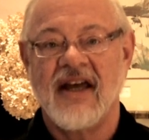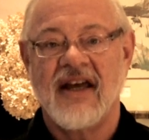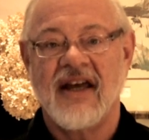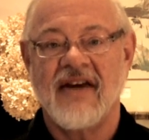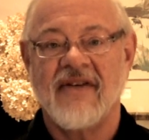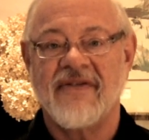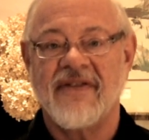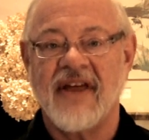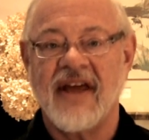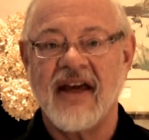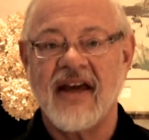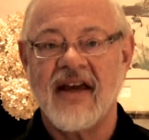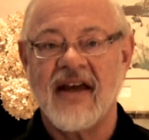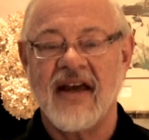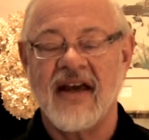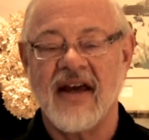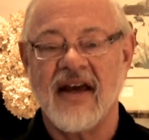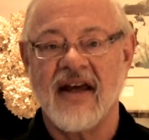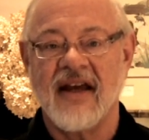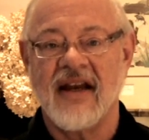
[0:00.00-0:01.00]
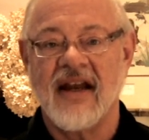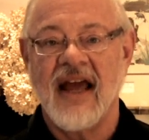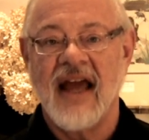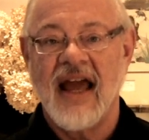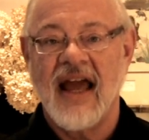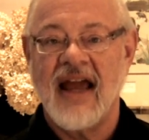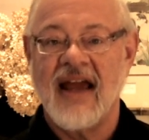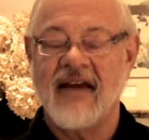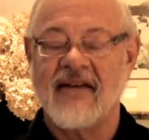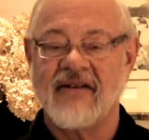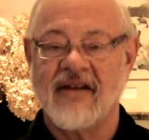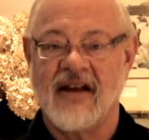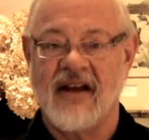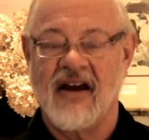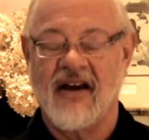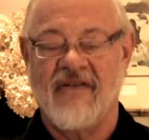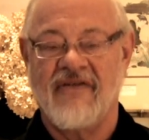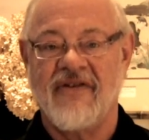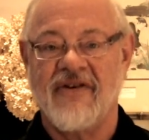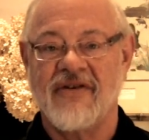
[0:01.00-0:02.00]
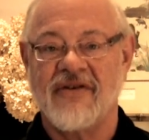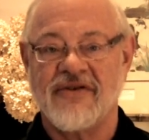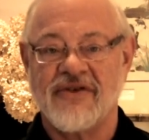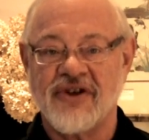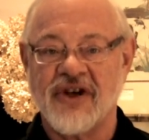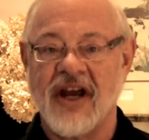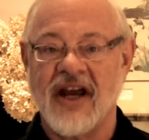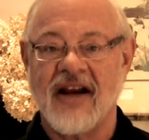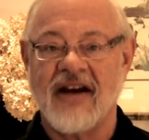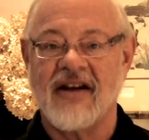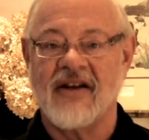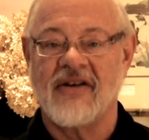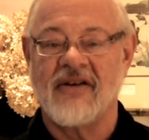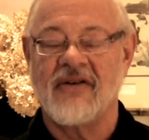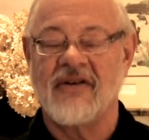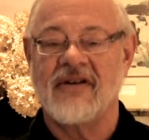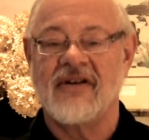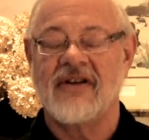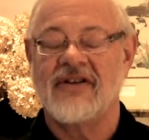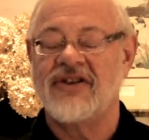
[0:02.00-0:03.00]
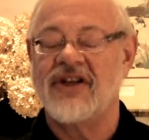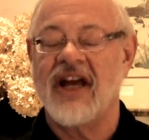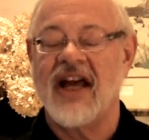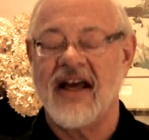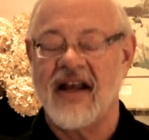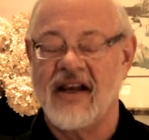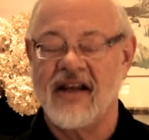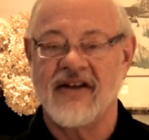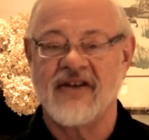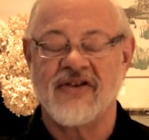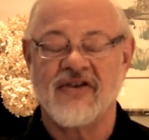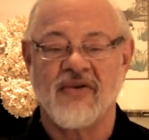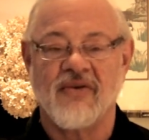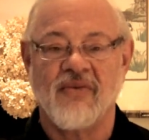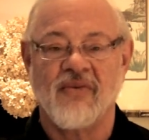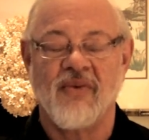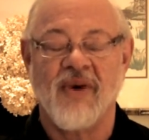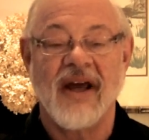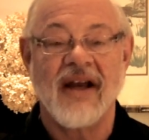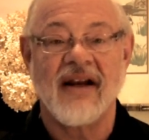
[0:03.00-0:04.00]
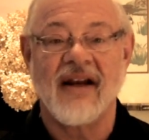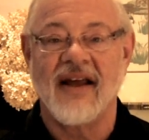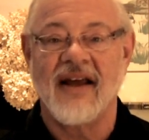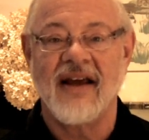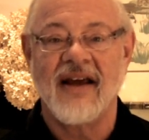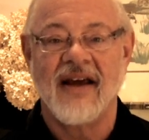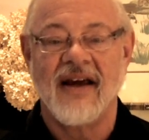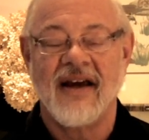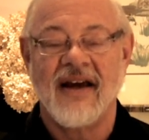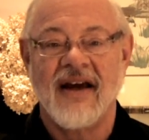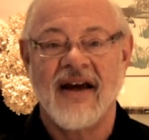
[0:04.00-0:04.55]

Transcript: If they can handle our first challenge readily,